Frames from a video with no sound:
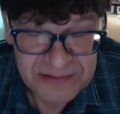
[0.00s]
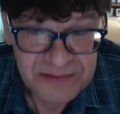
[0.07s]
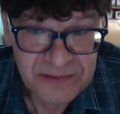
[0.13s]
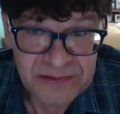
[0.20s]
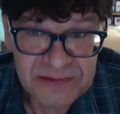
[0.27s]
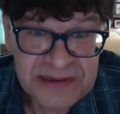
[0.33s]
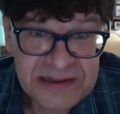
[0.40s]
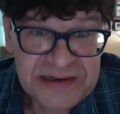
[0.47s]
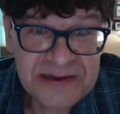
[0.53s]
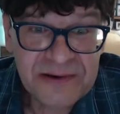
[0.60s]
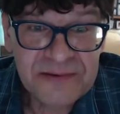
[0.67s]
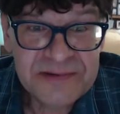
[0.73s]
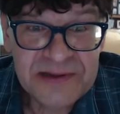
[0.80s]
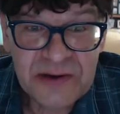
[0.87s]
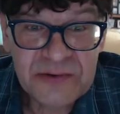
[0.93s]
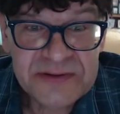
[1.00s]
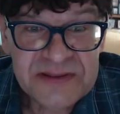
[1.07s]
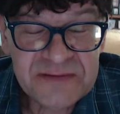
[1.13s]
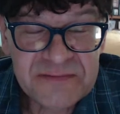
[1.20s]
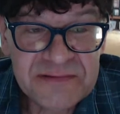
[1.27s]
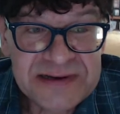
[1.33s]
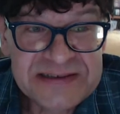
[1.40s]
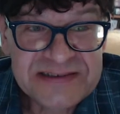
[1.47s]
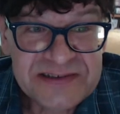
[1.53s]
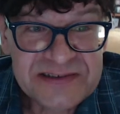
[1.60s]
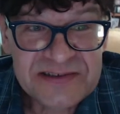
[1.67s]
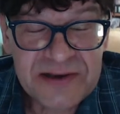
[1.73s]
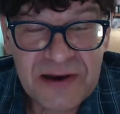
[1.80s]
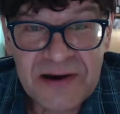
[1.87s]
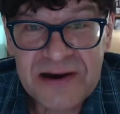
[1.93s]
or they don't know what the
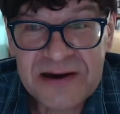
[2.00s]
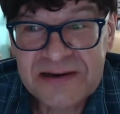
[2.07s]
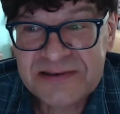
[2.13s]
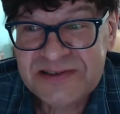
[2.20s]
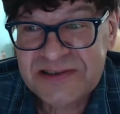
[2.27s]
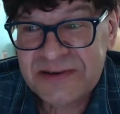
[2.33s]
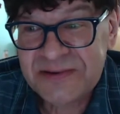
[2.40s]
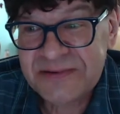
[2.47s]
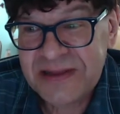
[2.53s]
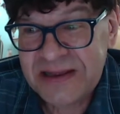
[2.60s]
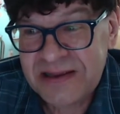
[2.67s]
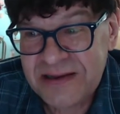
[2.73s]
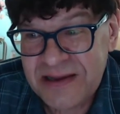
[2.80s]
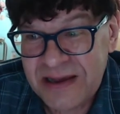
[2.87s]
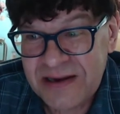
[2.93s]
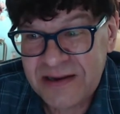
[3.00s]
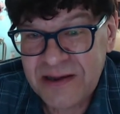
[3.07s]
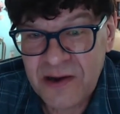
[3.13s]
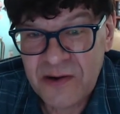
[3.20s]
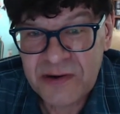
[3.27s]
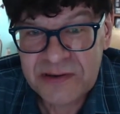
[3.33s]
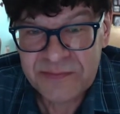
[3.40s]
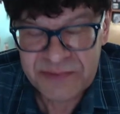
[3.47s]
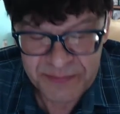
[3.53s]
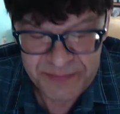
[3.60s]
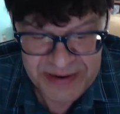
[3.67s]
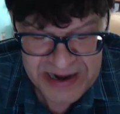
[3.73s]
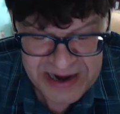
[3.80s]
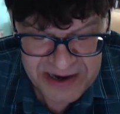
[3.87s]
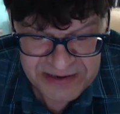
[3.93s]
risks are. So they kind of go
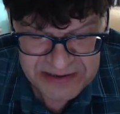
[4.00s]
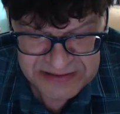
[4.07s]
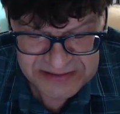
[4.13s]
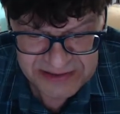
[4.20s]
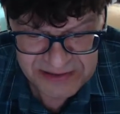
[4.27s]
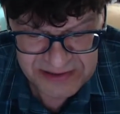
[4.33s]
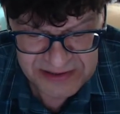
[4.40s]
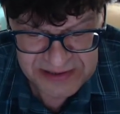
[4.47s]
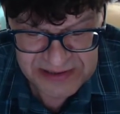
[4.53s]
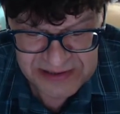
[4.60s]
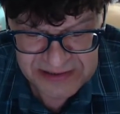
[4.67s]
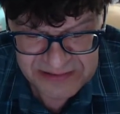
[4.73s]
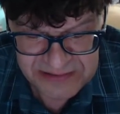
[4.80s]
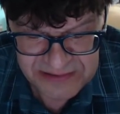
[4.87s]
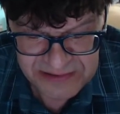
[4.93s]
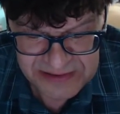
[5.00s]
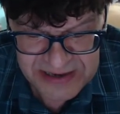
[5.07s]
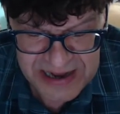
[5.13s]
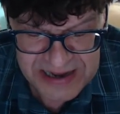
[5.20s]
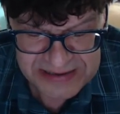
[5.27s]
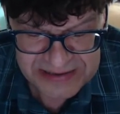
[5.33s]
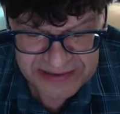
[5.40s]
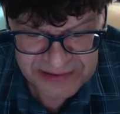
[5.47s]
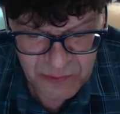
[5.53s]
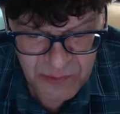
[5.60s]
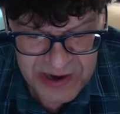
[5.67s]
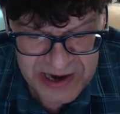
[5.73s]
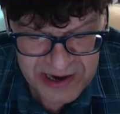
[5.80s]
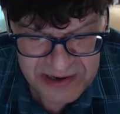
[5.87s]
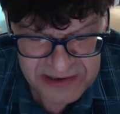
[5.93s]
unprepared and they're, they're caught
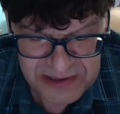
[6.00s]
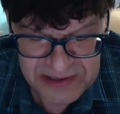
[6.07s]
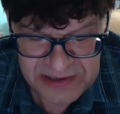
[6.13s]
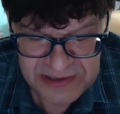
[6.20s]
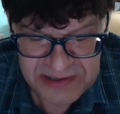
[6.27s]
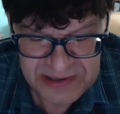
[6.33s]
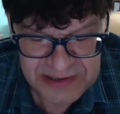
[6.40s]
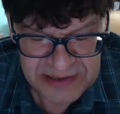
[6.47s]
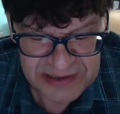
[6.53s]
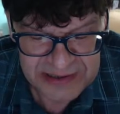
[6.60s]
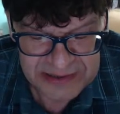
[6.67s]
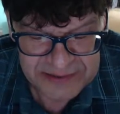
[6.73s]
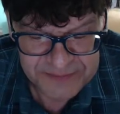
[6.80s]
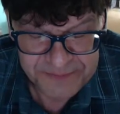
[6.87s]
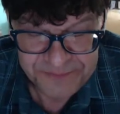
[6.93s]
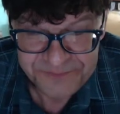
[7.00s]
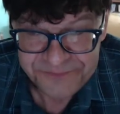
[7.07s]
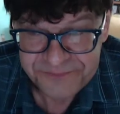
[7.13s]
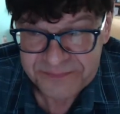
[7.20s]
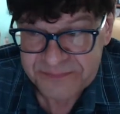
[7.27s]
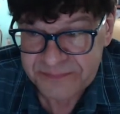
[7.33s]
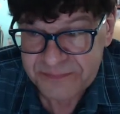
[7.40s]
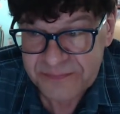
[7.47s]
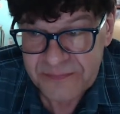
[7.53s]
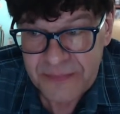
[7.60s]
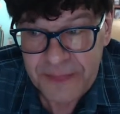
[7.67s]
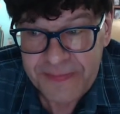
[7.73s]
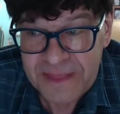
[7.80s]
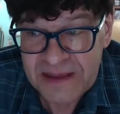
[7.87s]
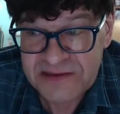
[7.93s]
unaware. Um,
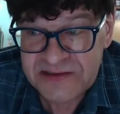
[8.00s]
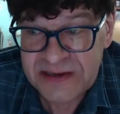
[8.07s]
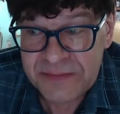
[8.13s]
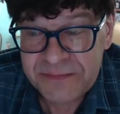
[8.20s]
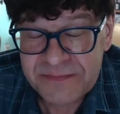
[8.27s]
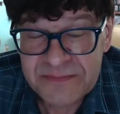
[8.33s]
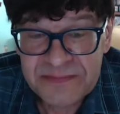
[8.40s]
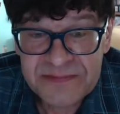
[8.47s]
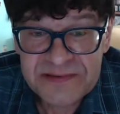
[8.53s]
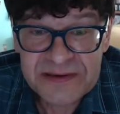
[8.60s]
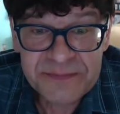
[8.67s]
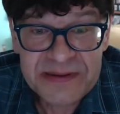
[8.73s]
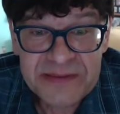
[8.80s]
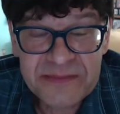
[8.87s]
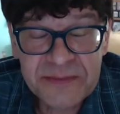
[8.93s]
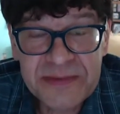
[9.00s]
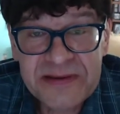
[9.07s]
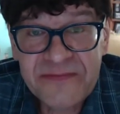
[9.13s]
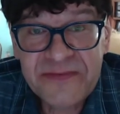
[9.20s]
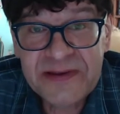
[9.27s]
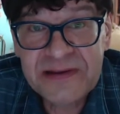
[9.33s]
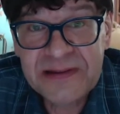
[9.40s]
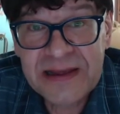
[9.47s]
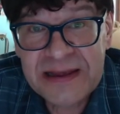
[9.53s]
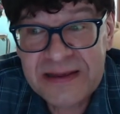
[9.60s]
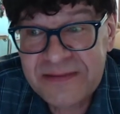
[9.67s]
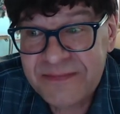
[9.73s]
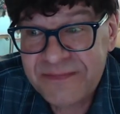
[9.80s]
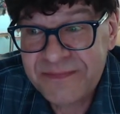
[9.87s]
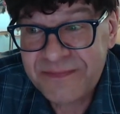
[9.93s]
some, some people may feel
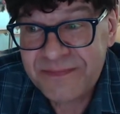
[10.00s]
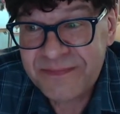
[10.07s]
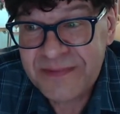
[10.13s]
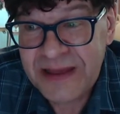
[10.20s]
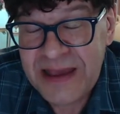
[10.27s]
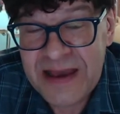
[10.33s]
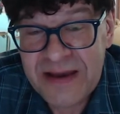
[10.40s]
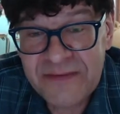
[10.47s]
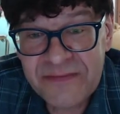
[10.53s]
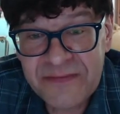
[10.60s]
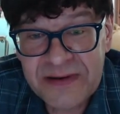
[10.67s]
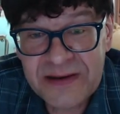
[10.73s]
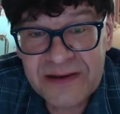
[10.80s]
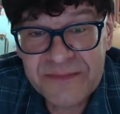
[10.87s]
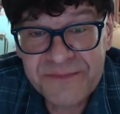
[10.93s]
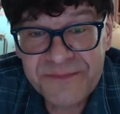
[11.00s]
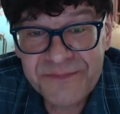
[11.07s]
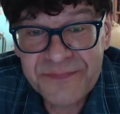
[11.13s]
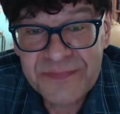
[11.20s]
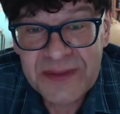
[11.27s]
like they have um,